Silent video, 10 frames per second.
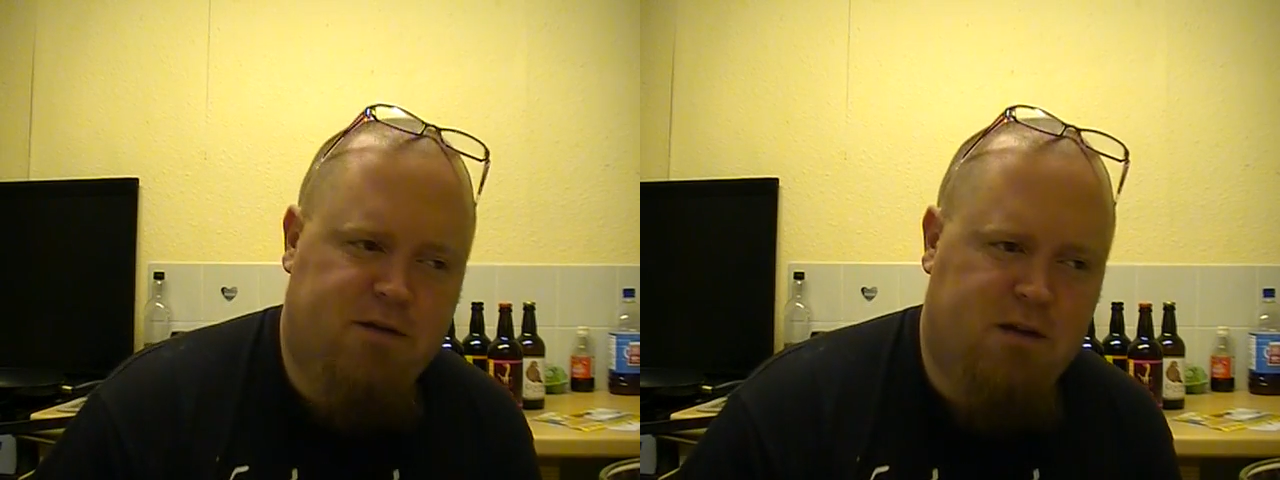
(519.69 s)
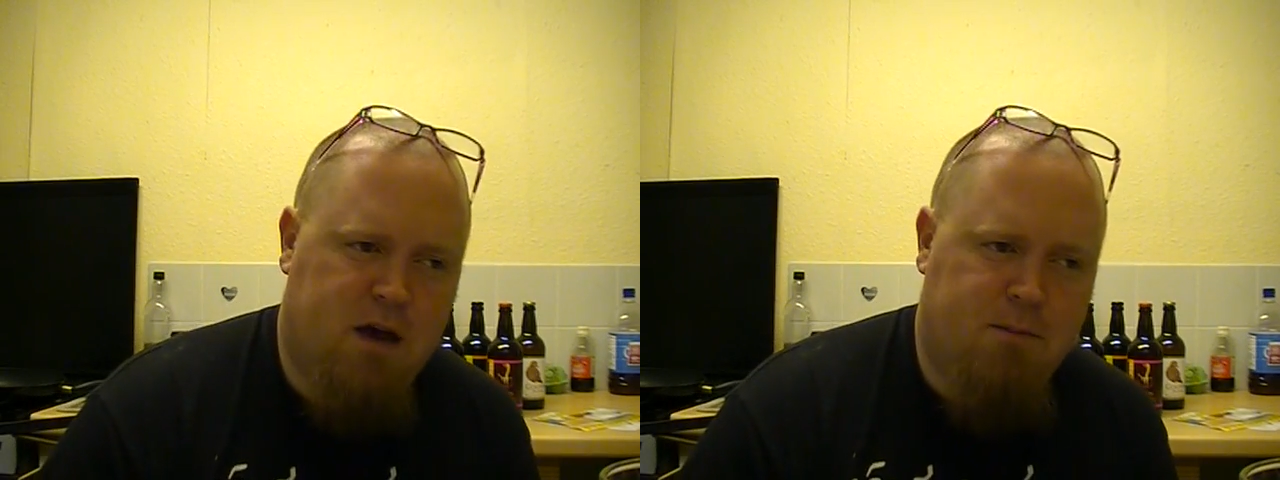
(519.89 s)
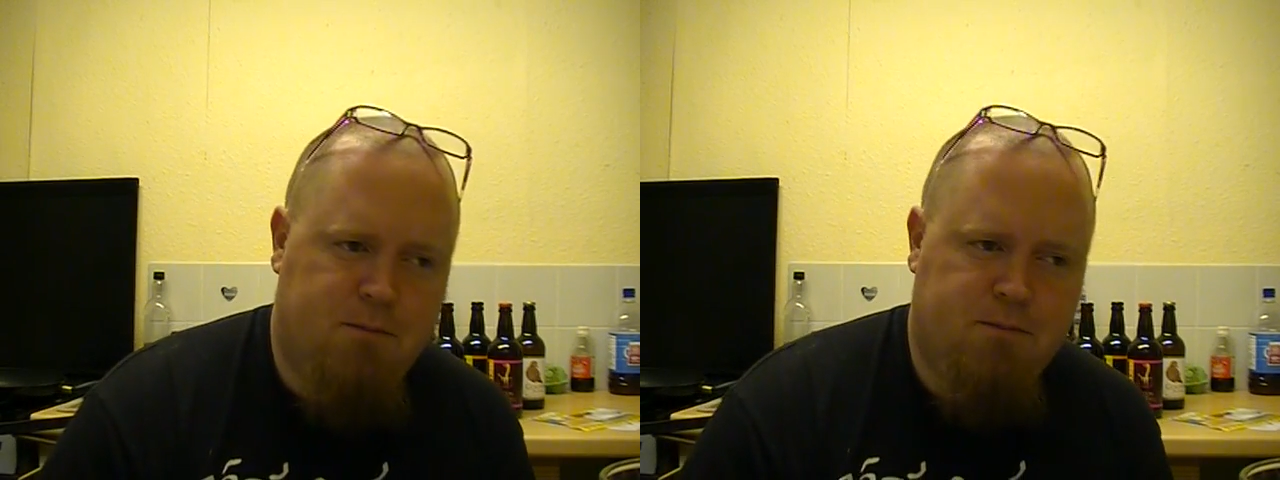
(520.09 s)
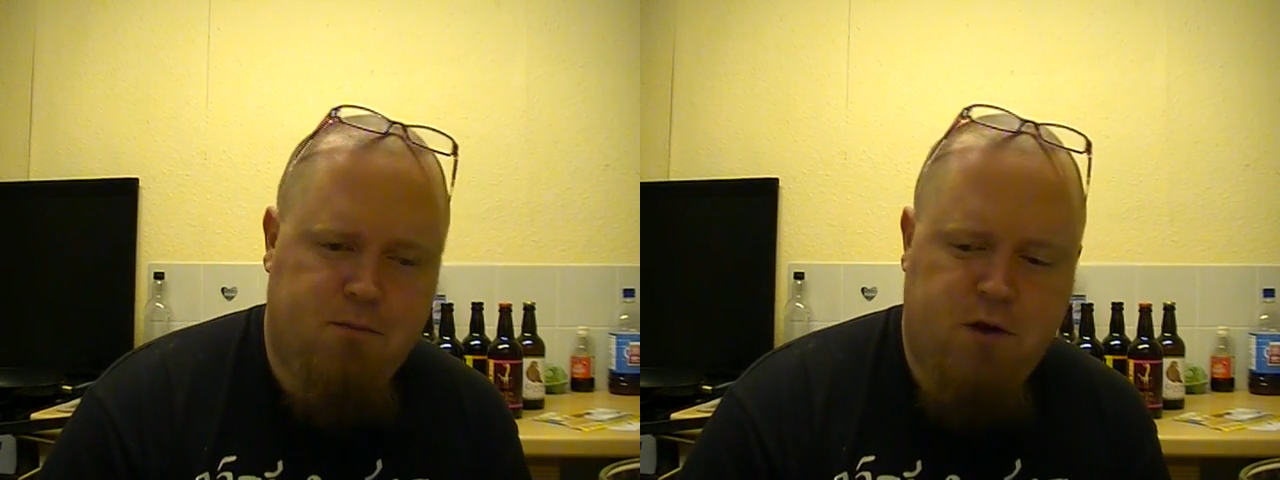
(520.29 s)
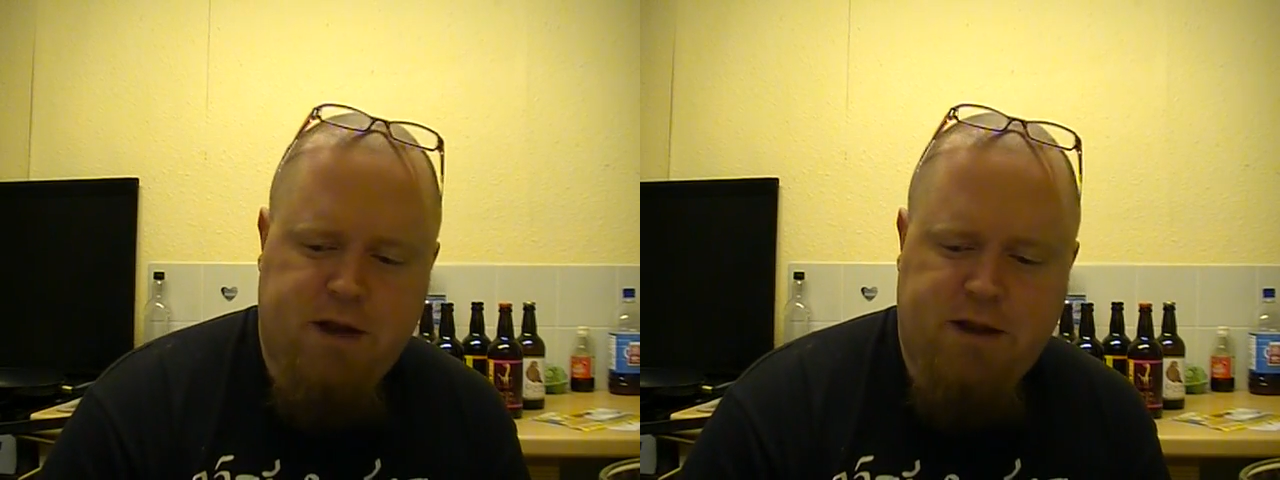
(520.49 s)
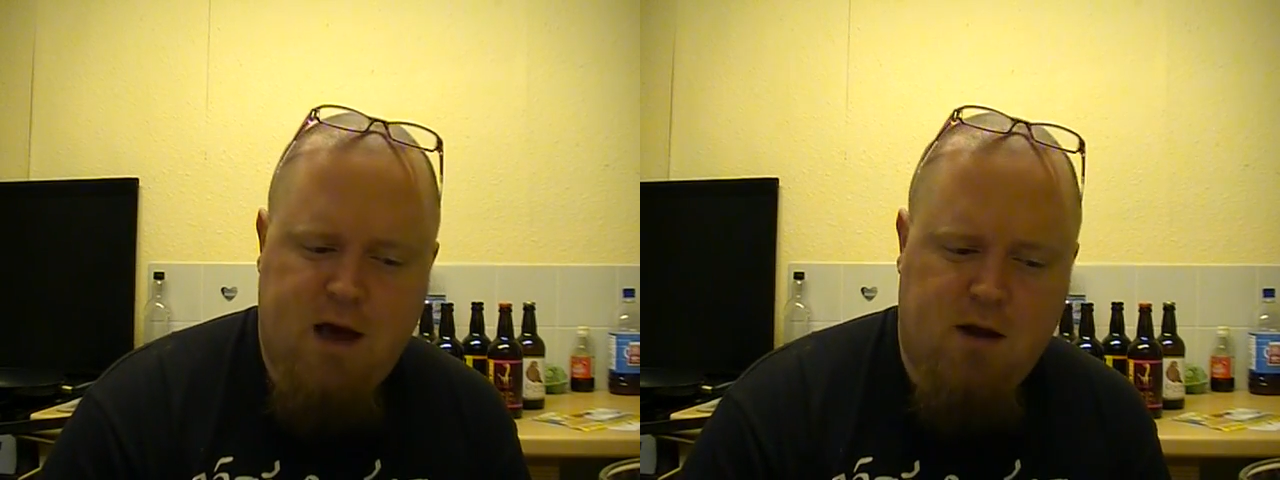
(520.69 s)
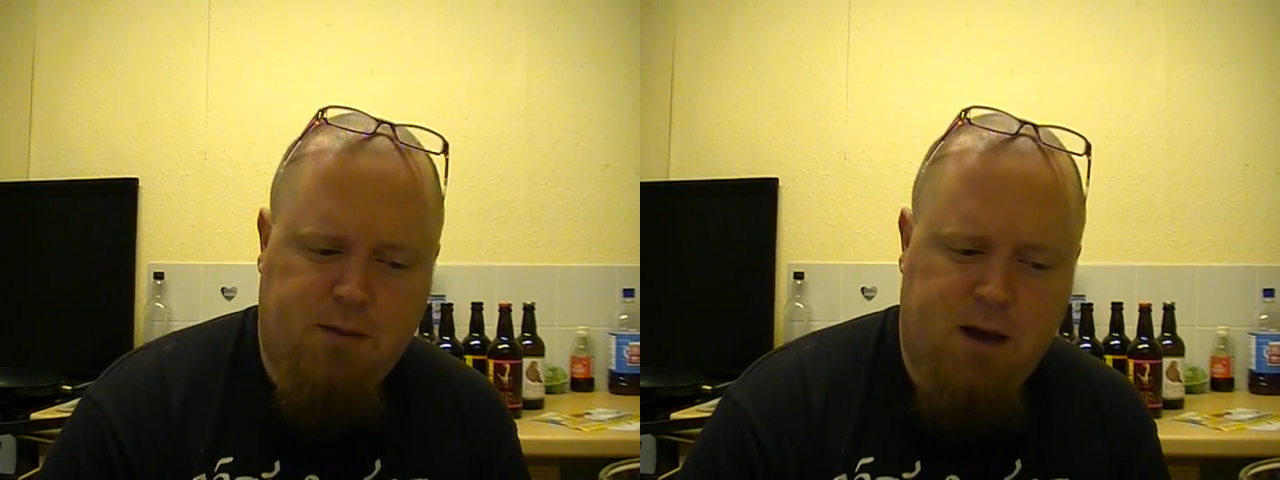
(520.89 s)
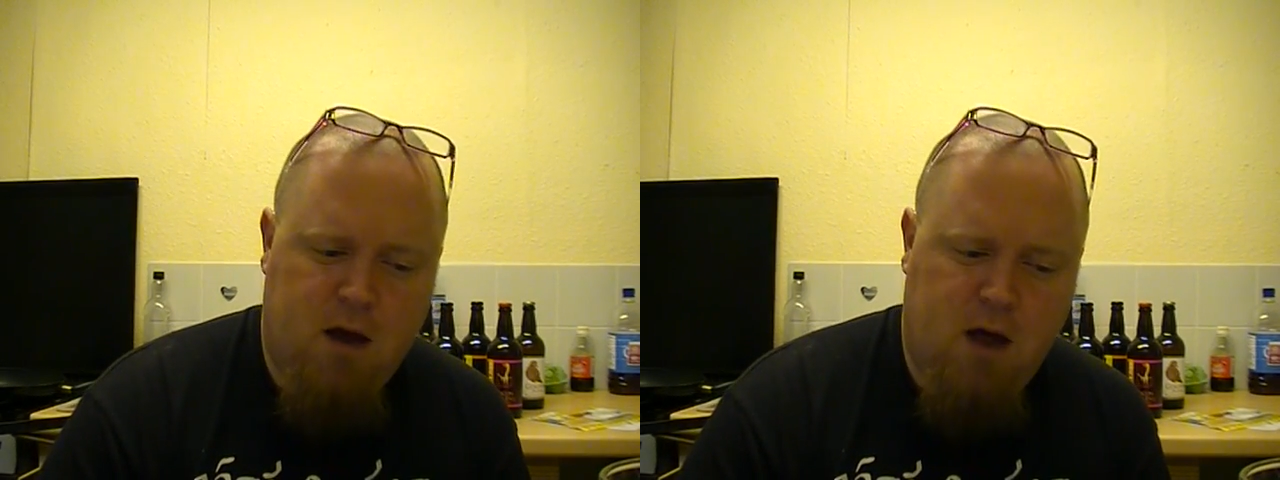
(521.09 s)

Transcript: is um, putting it down a bit.